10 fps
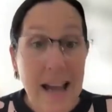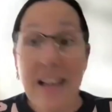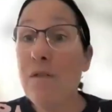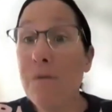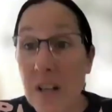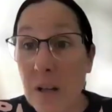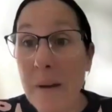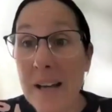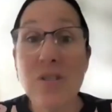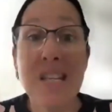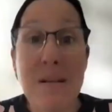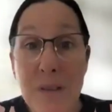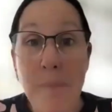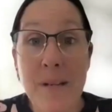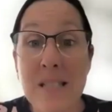How do you feel about your team
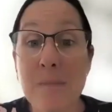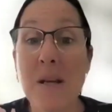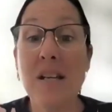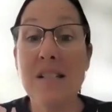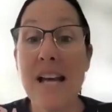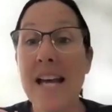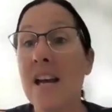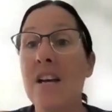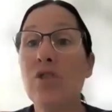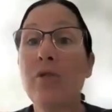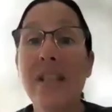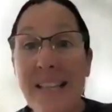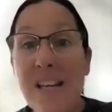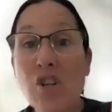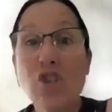coming and spending a day doing
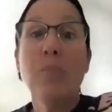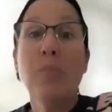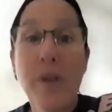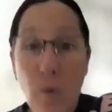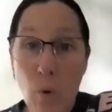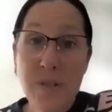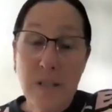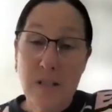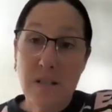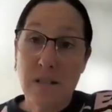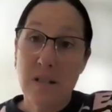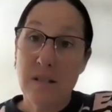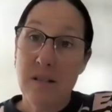leadership with horses?